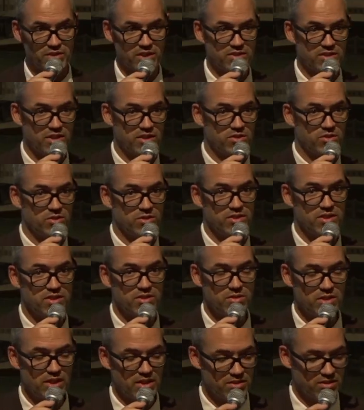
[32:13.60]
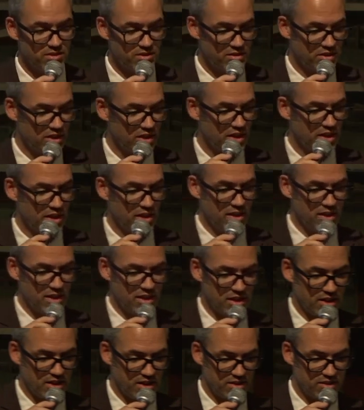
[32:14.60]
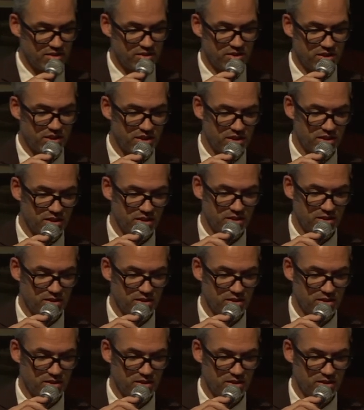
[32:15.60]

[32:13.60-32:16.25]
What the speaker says: have access to these grants, and